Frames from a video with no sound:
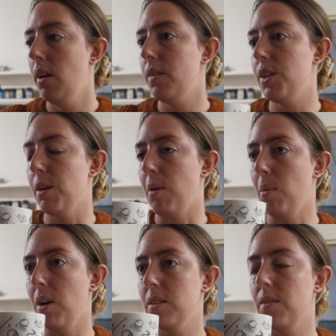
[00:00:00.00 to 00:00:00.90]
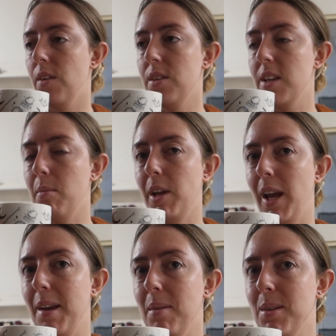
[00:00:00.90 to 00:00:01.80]
to check my work phone, see how many
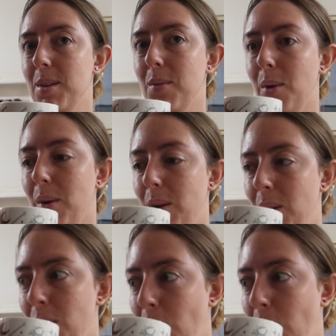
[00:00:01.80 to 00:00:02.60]
emails I've got.